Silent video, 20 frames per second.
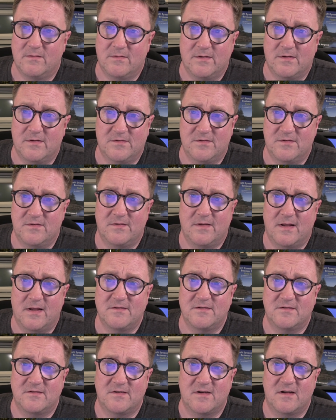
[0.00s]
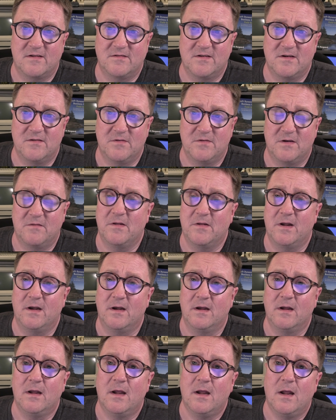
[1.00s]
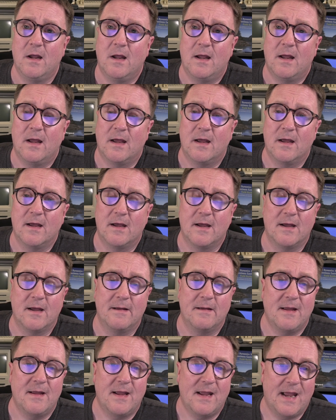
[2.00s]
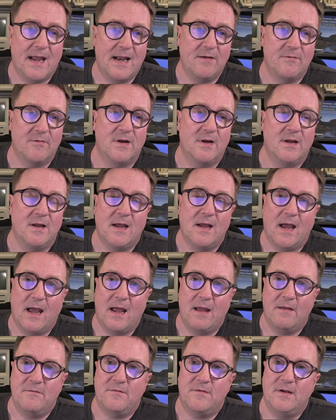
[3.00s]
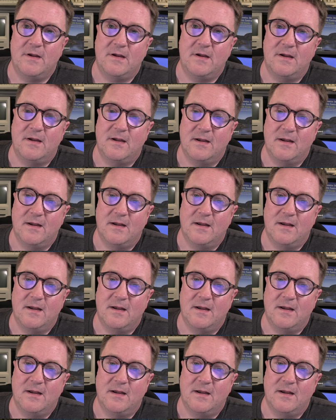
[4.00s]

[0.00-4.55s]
a scientific thing. Anyway, I think